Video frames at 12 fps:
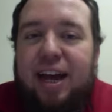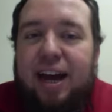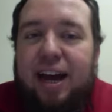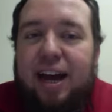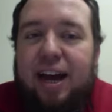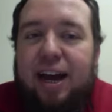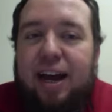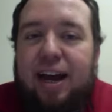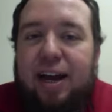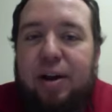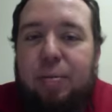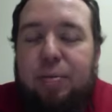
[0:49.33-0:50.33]
And
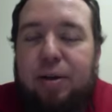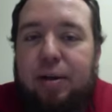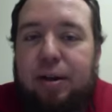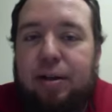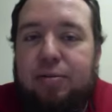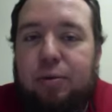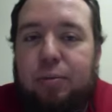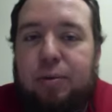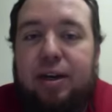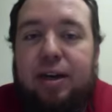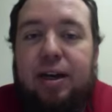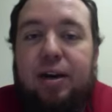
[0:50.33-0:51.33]
I hope that this will
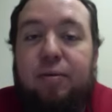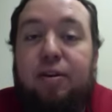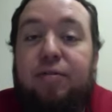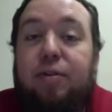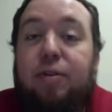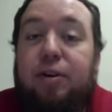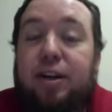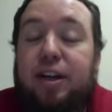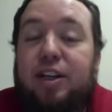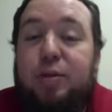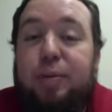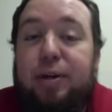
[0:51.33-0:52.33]
be a wonderful learning
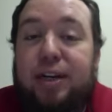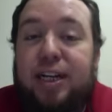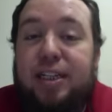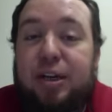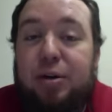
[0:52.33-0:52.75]
experience.